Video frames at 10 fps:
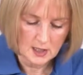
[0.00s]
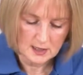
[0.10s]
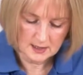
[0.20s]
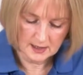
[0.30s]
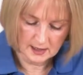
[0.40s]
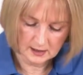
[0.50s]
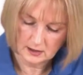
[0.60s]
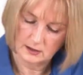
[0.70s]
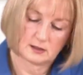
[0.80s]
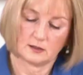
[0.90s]
So then
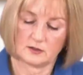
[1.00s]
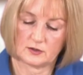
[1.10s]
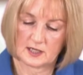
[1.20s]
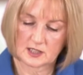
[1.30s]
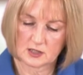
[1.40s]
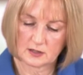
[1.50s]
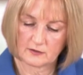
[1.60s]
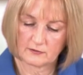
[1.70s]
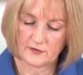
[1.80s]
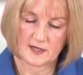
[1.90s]
that's your
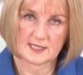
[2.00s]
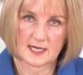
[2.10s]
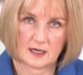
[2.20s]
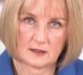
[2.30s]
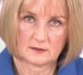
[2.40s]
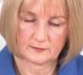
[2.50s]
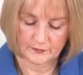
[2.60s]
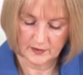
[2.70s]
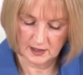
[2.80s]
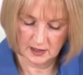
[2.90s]
first layer.
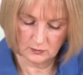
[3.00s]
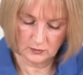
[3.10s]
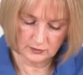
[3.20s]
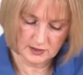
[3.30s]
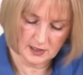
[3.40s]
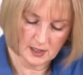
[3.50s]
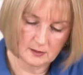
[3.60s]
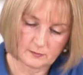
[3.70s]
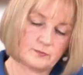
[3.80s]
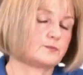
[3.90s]
Then you want,
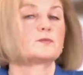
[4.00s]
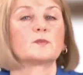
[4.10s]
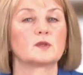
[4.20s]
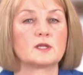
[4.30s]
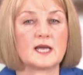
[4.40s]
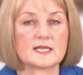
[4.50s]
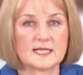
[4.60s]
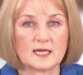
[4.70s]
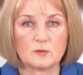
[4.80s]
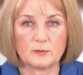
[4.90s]
the next
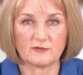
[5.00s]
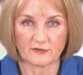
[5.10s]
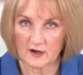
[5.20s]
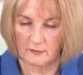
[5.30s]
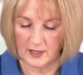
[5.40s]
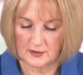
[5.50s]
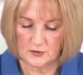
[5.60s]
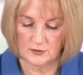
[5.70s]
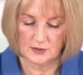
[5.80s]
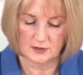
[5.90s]
layer would be 5
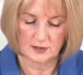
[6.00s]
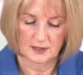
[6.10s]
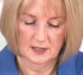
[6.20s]
petals.